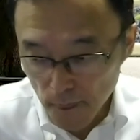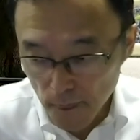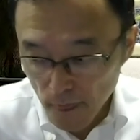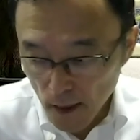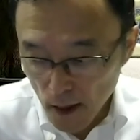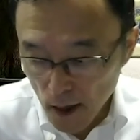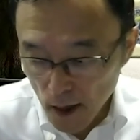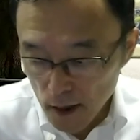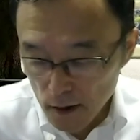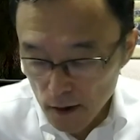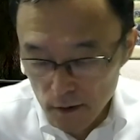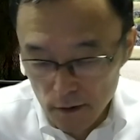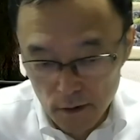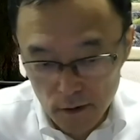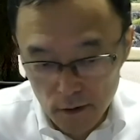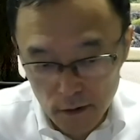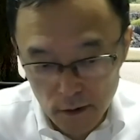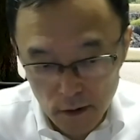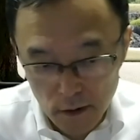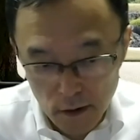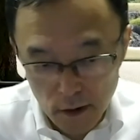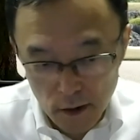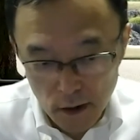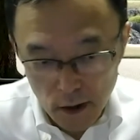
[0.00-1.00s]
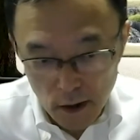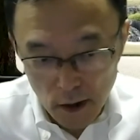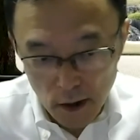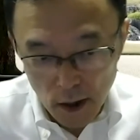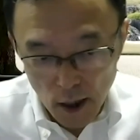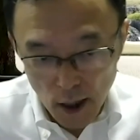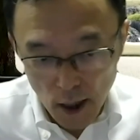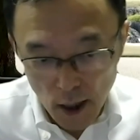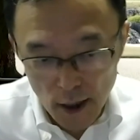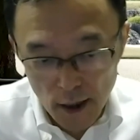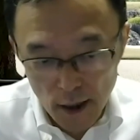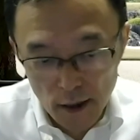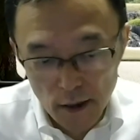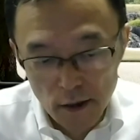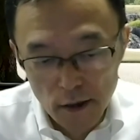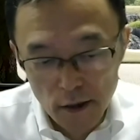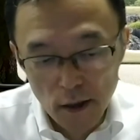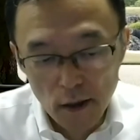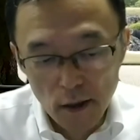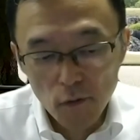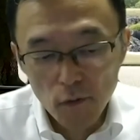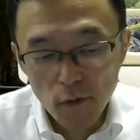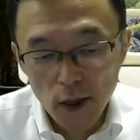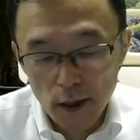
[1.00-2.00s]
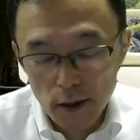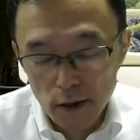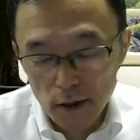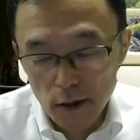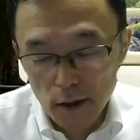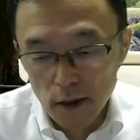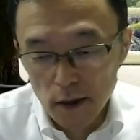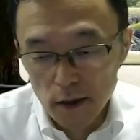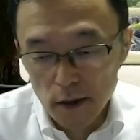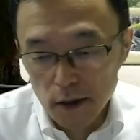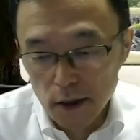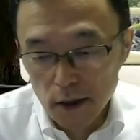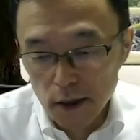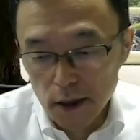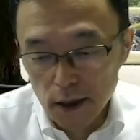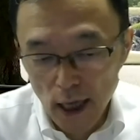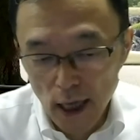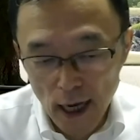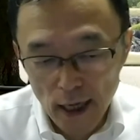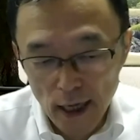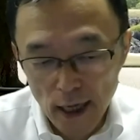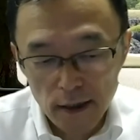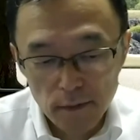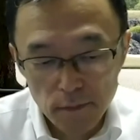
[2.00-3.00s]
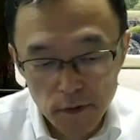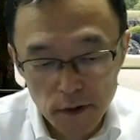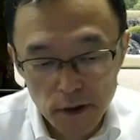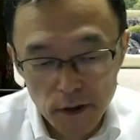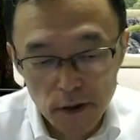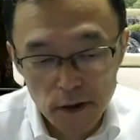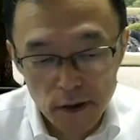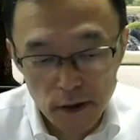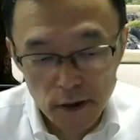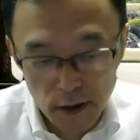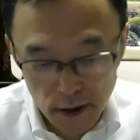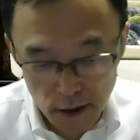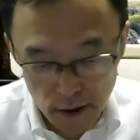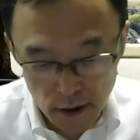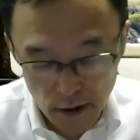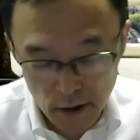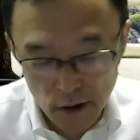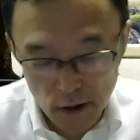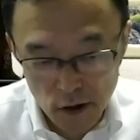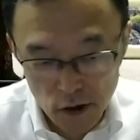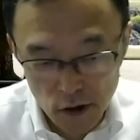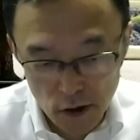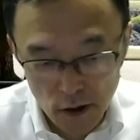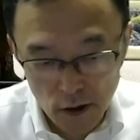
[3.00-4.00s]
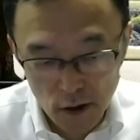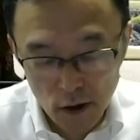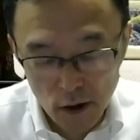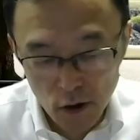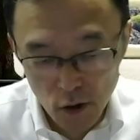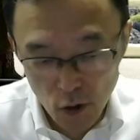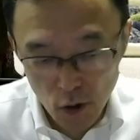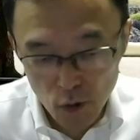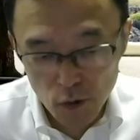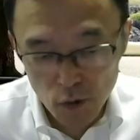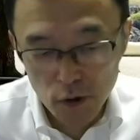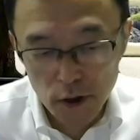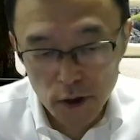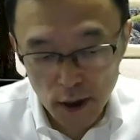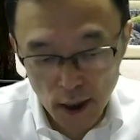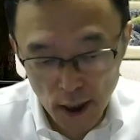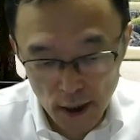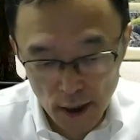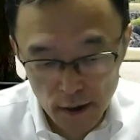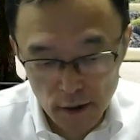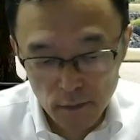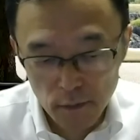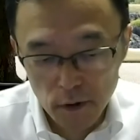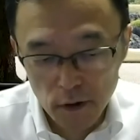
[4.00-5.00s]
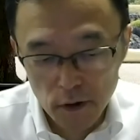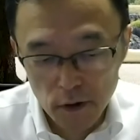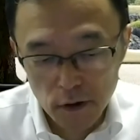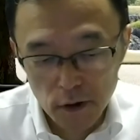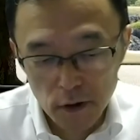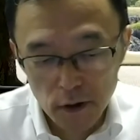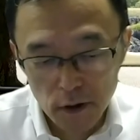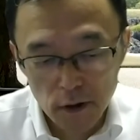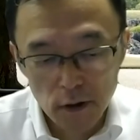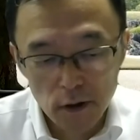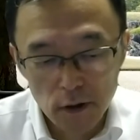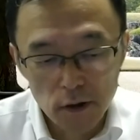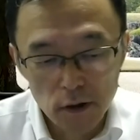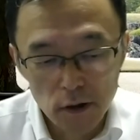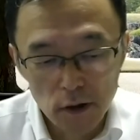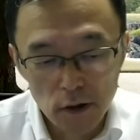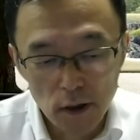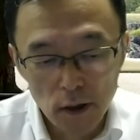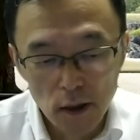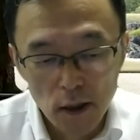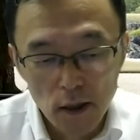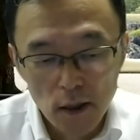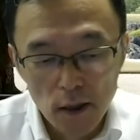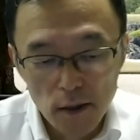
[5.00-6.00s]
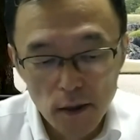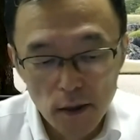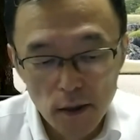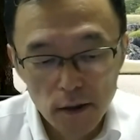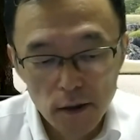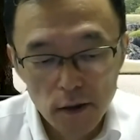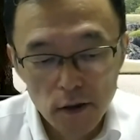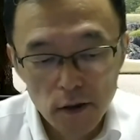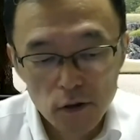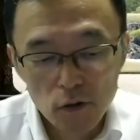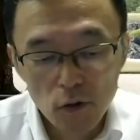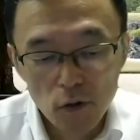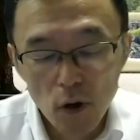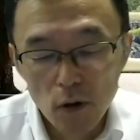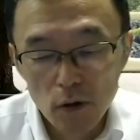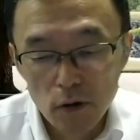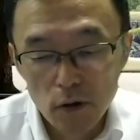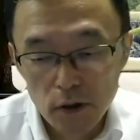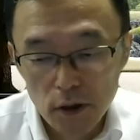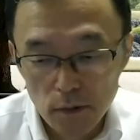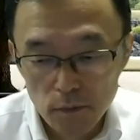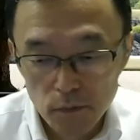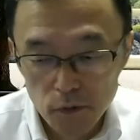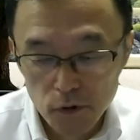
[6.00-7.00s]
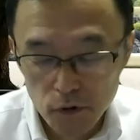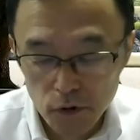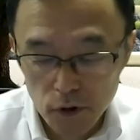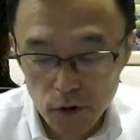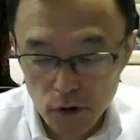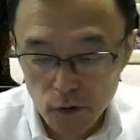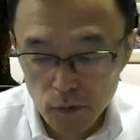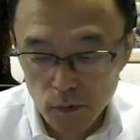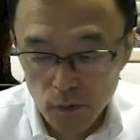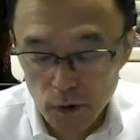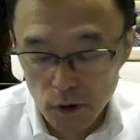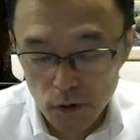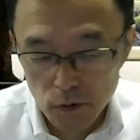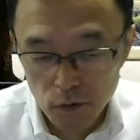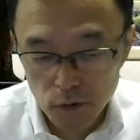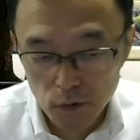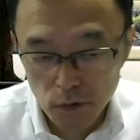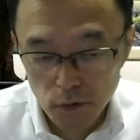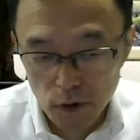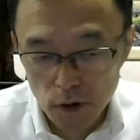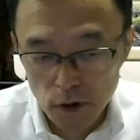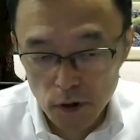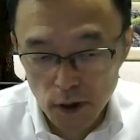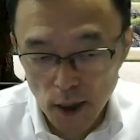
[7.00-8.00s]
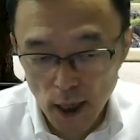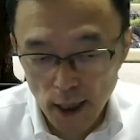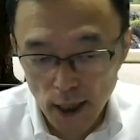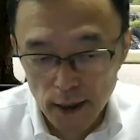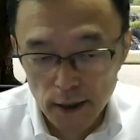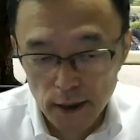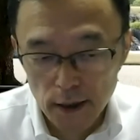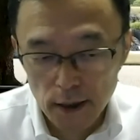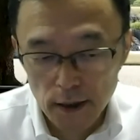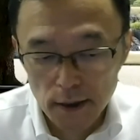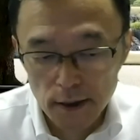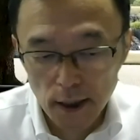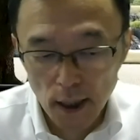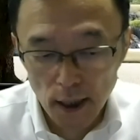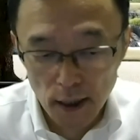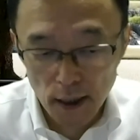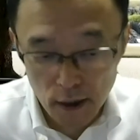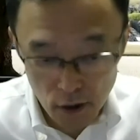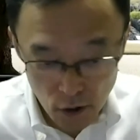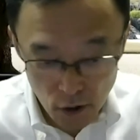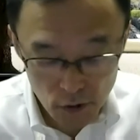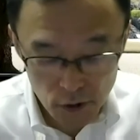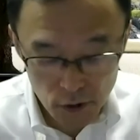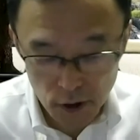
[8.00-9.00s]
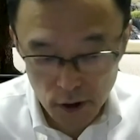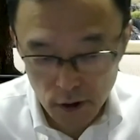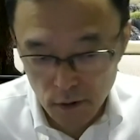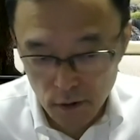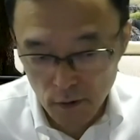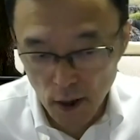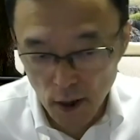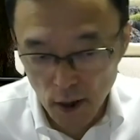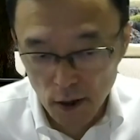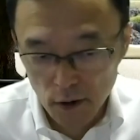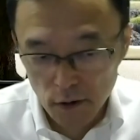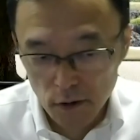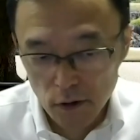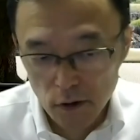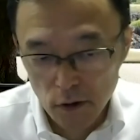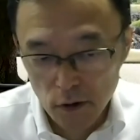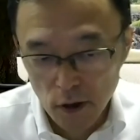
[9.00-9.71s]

And another one is tardive dyskinesia, called tardive dyskinesia. That is long-term treatment with antipsychotic drugs.